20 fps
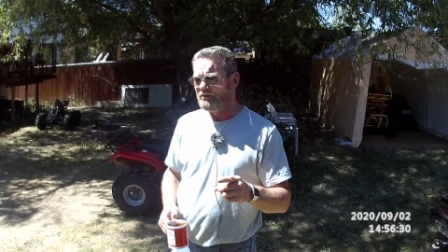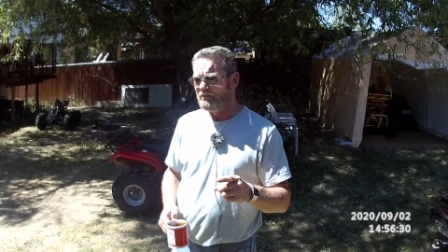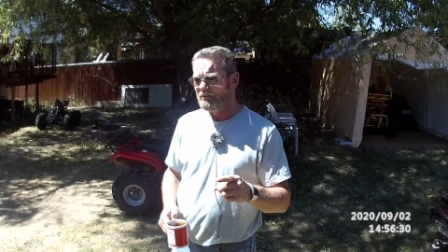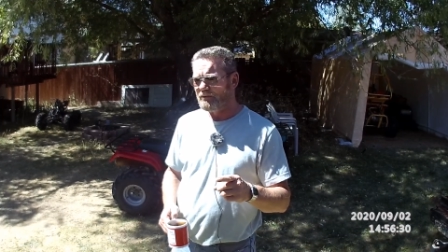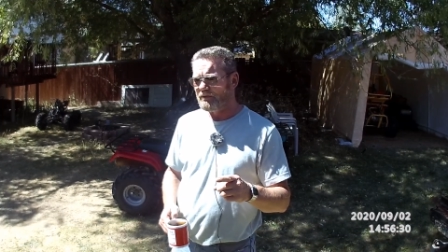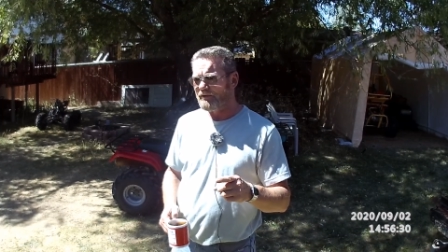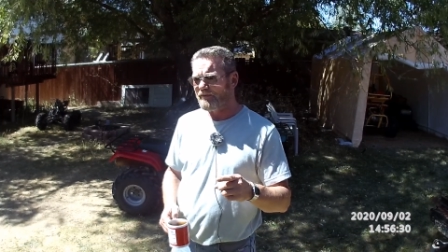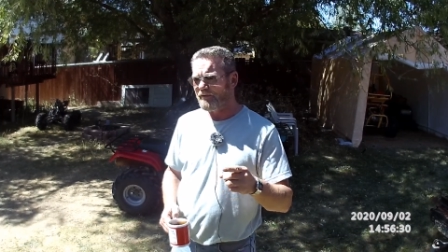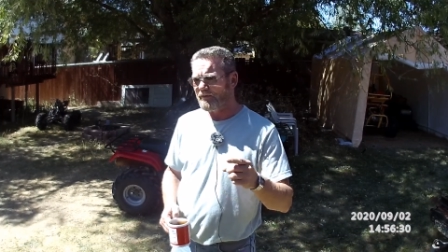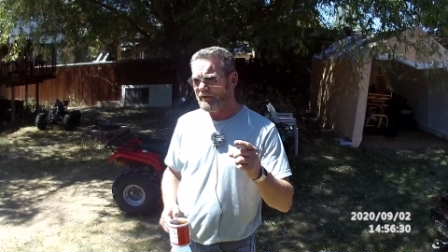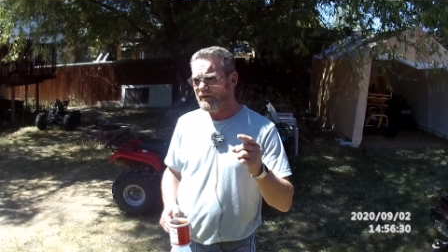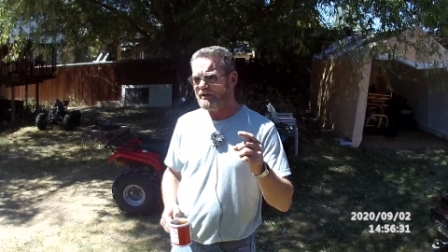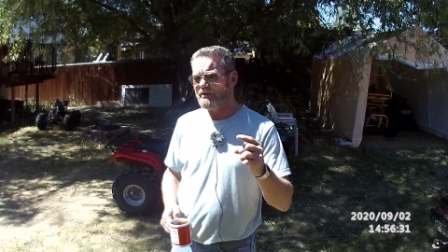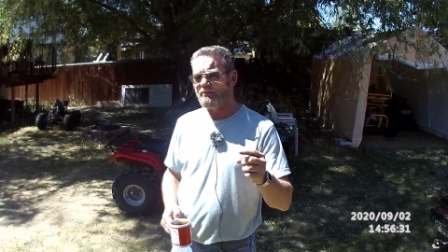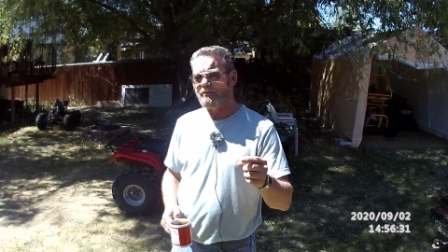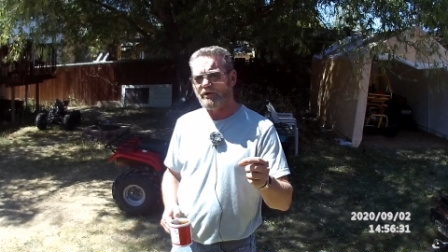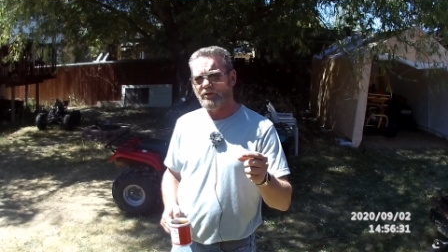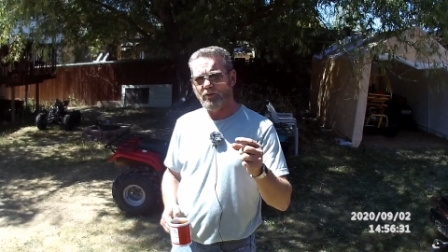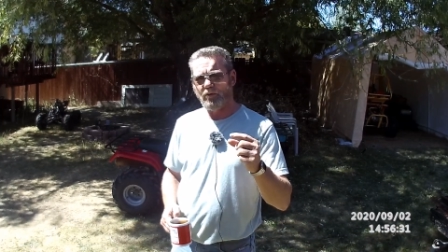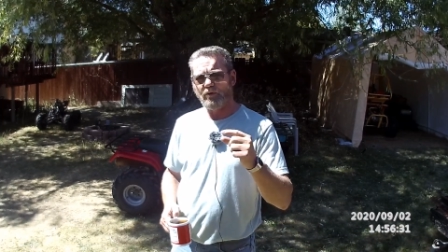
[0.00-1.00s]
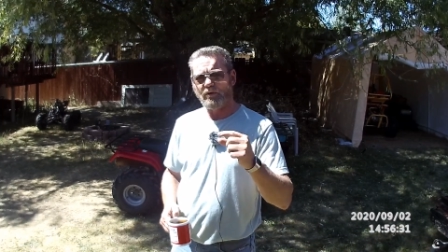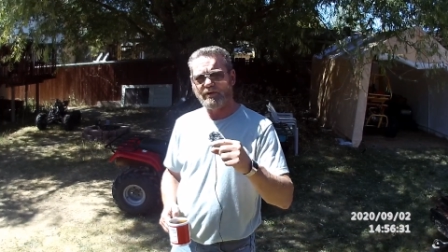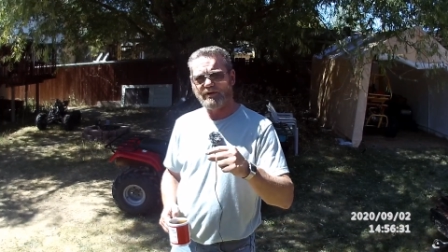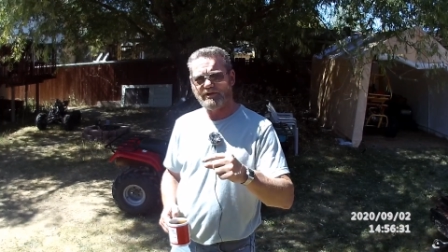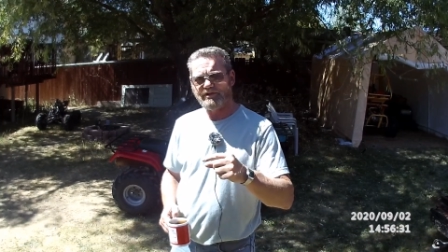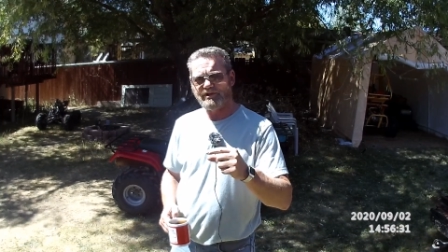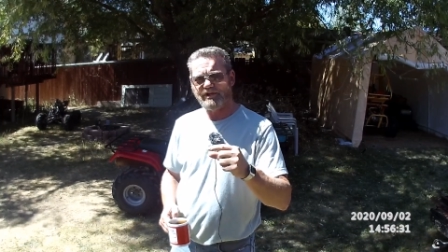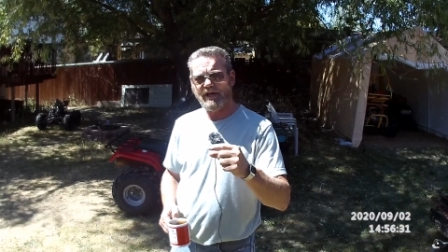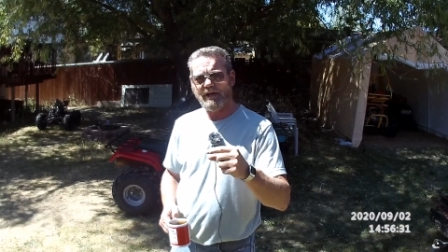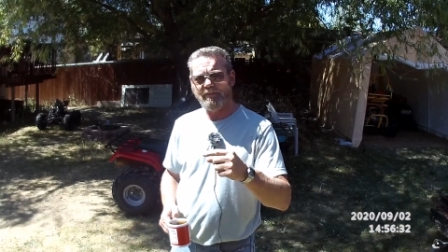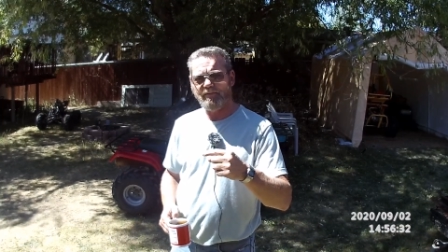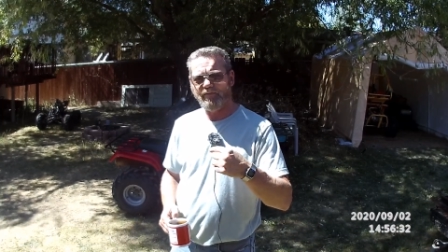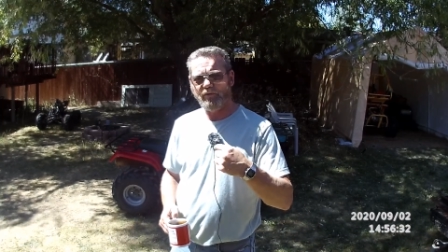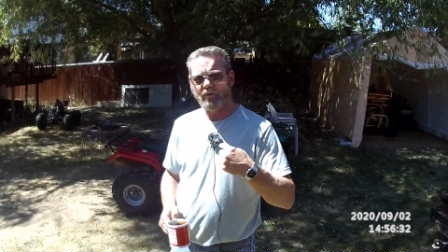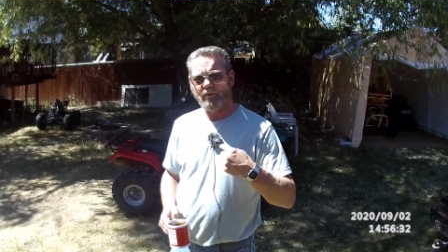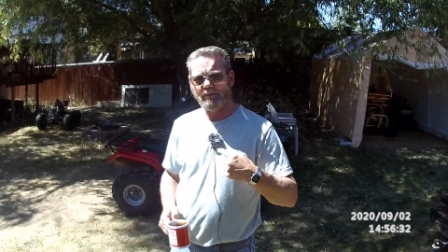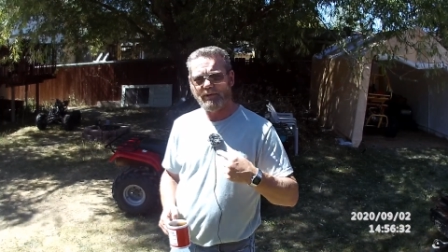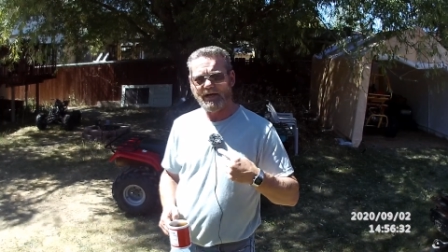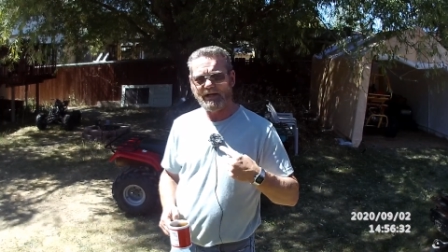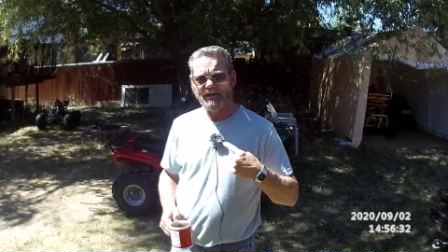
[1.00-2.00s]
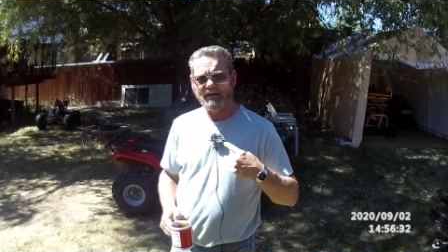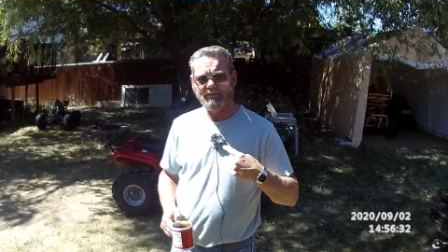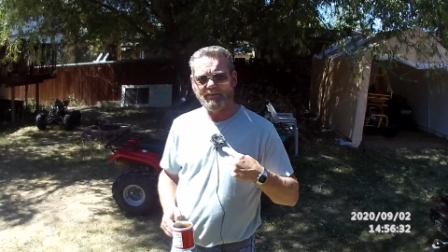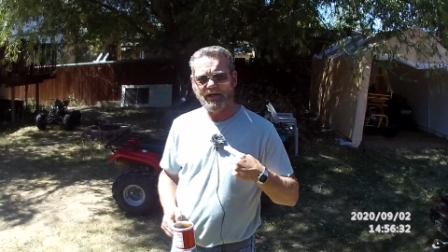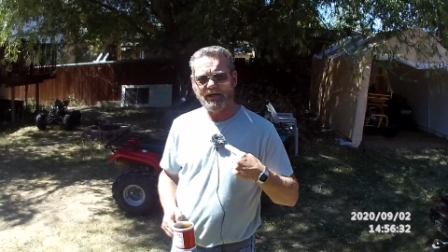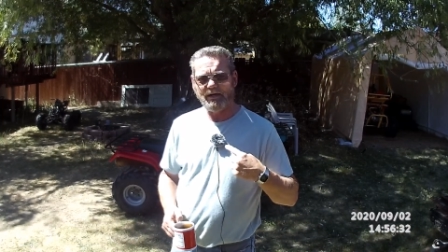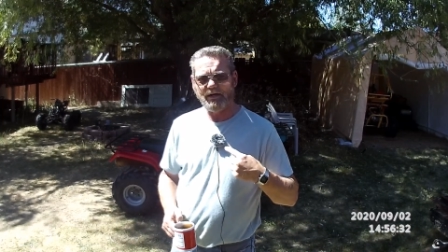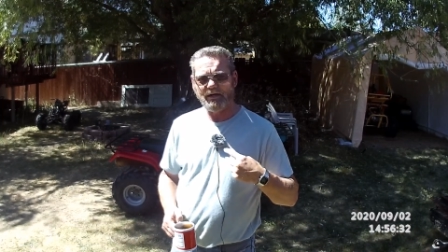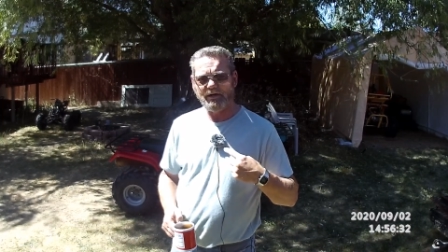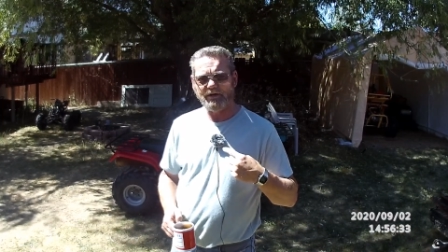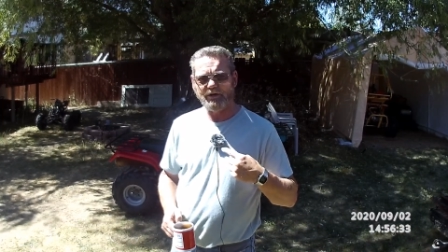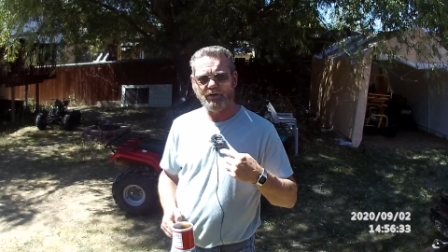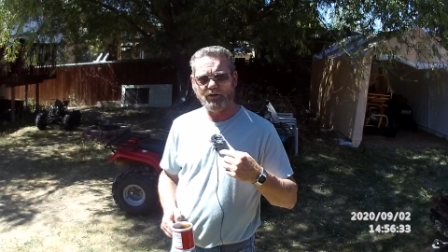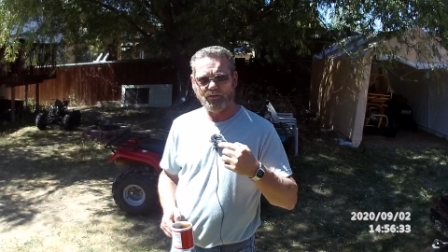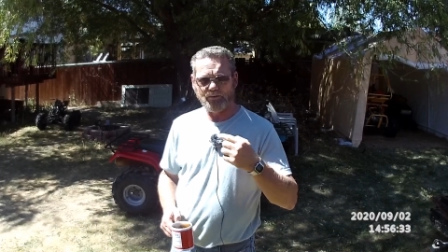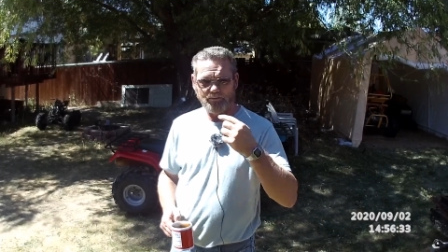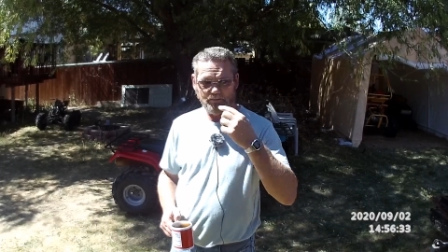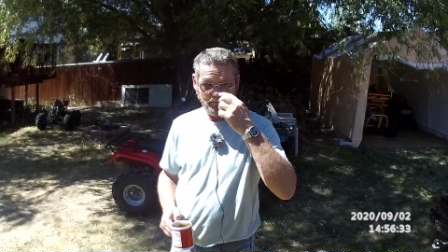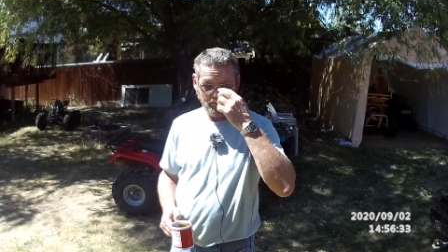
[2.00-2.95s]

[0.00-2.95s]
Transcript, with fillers: was for it to record in the same format that my audio